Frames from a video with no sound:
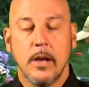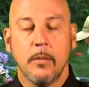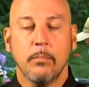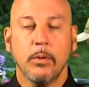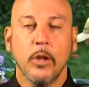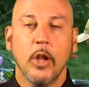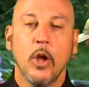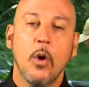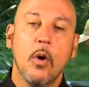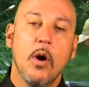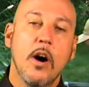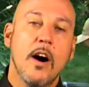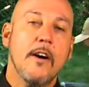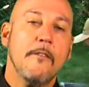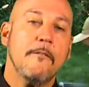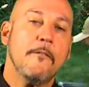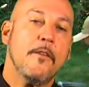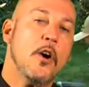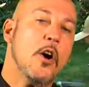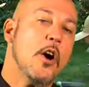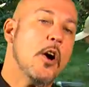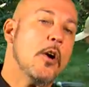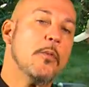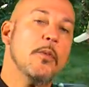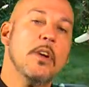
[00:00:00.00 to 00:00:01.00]
Blow off
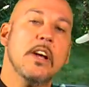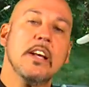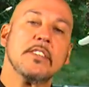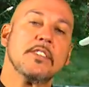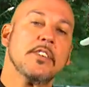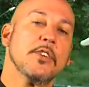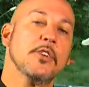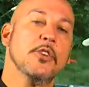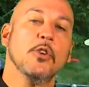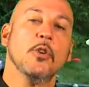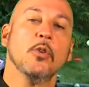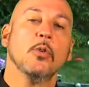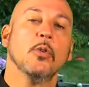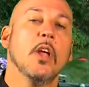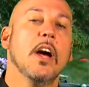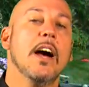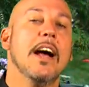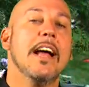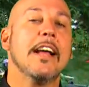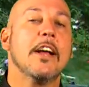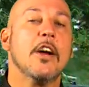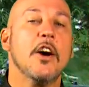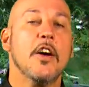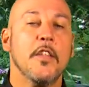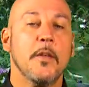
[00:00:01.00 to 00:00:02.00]
all residue
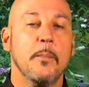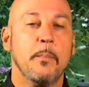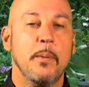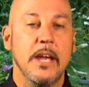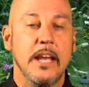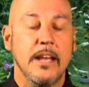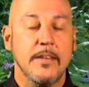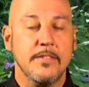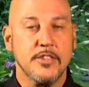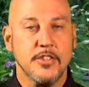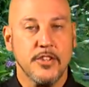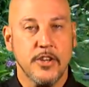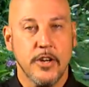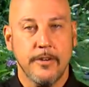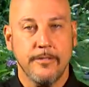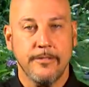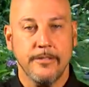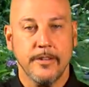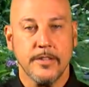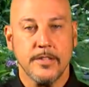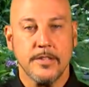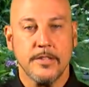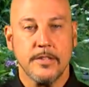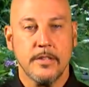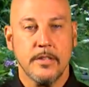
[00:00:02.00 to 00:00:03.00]
lying on the paved
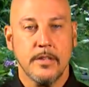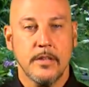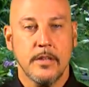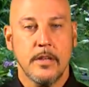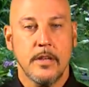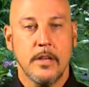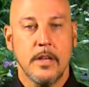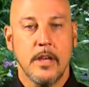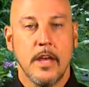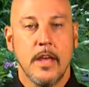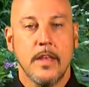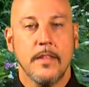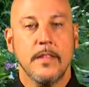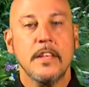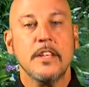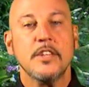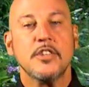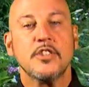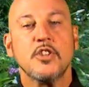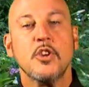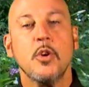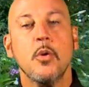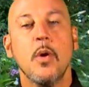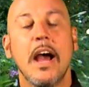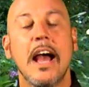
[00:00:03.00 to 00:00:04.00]
surface. These
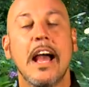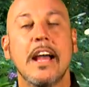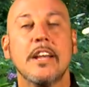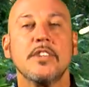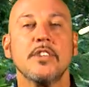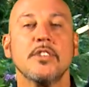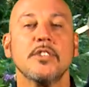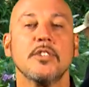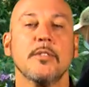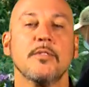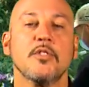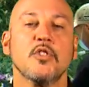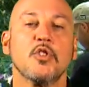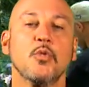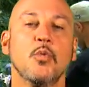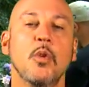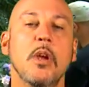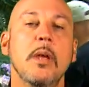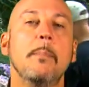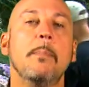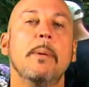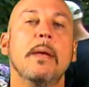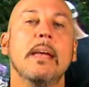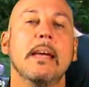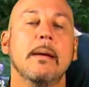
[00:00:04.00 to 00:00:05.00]
two actions of
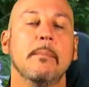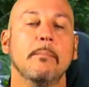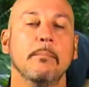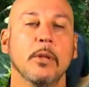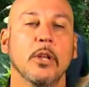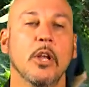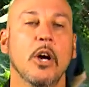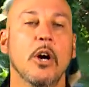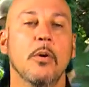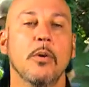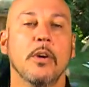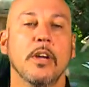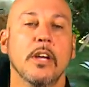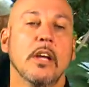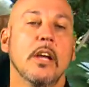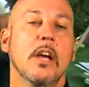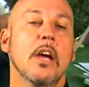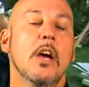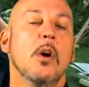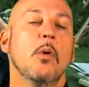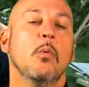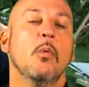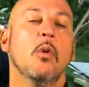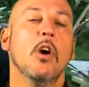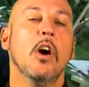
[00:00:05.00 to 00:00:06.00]
sweeping and blowing
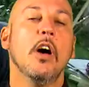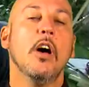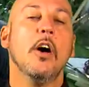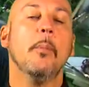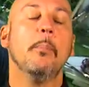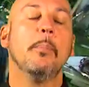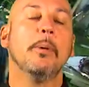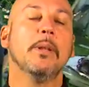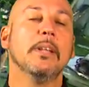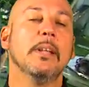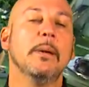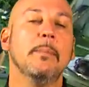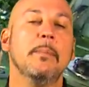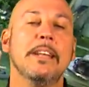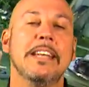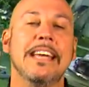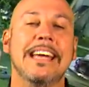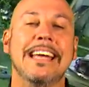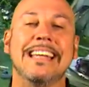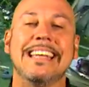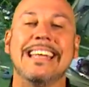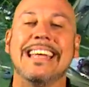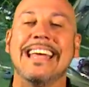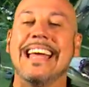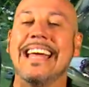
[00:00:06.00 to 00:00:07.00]
will help
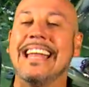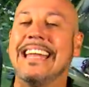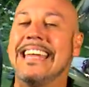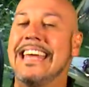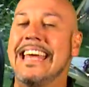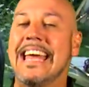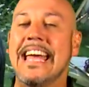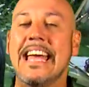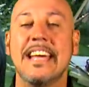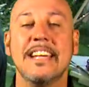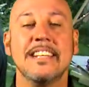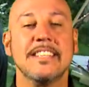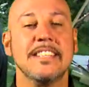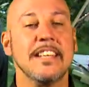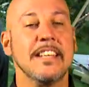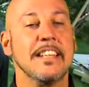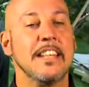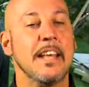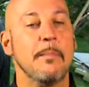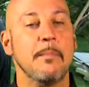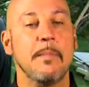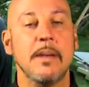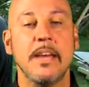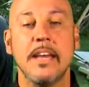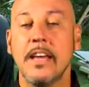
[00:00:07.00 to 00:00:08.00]
eliminate any hazing
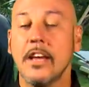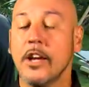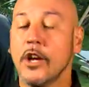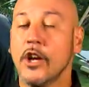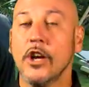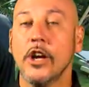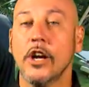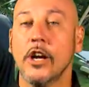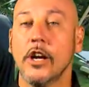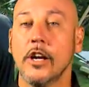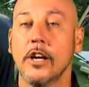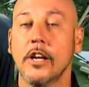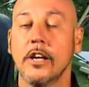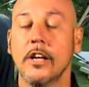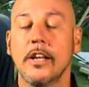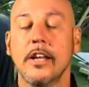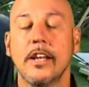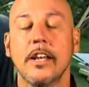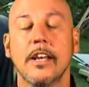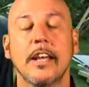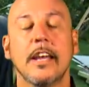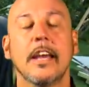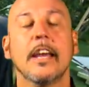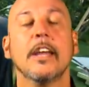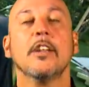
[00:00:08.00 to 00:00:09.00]
that may occur
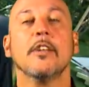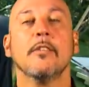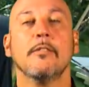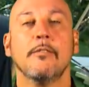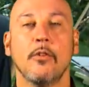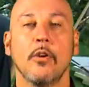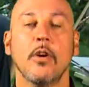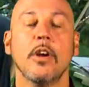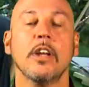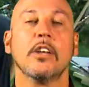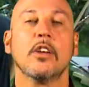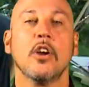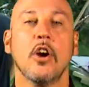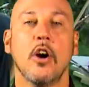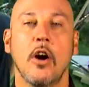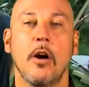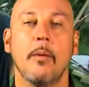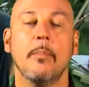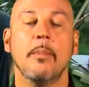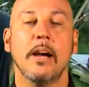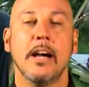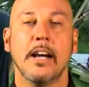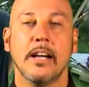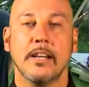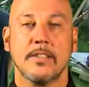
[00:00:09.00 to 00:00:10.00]
and avoid
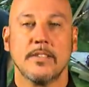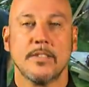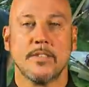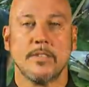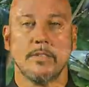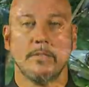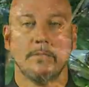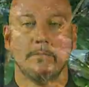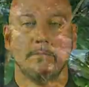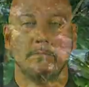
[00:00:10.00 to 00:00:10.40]
callbacks.